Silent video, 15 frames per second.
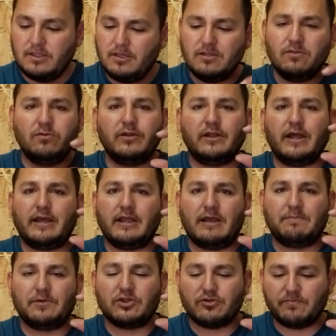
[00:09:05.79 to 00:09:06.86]
it's only like
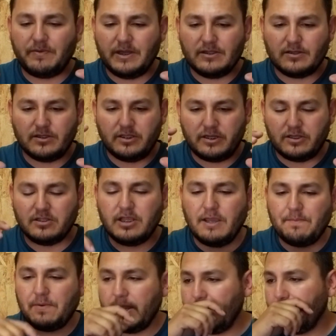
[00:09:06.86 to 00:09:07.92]
that much space on it on
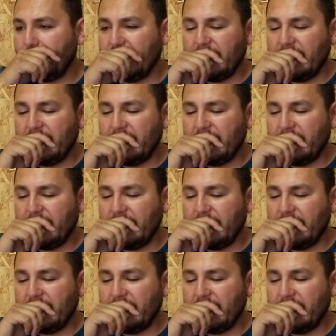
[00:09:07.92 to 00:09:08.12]
top, right?